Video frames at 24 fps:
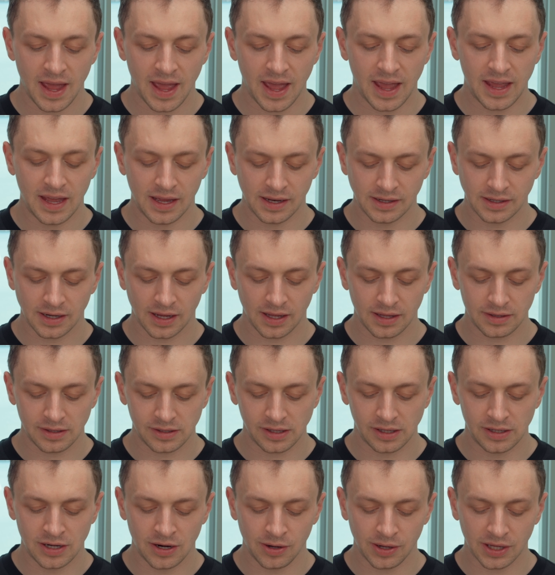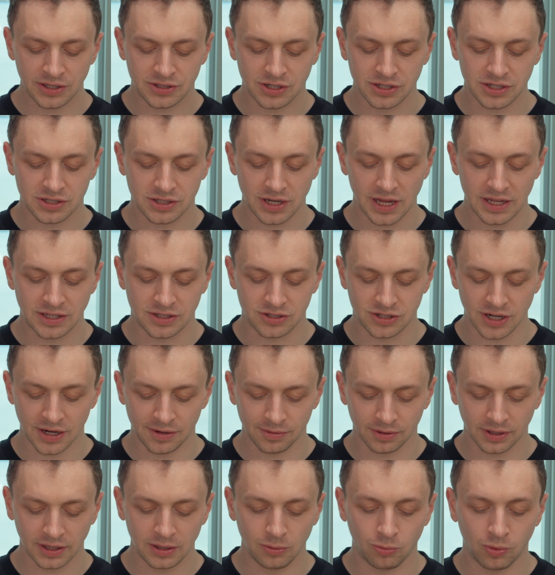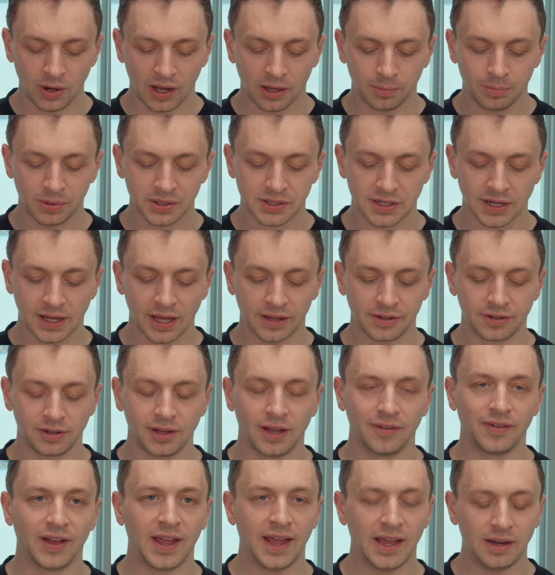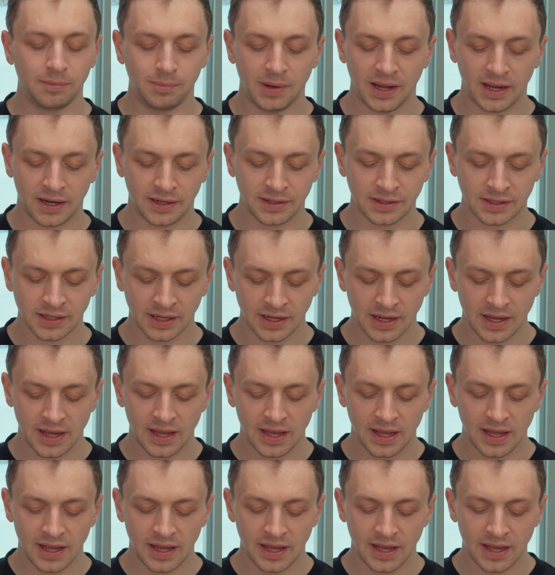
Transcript: And, you know, it's just, it's generally well put together. You have a headband.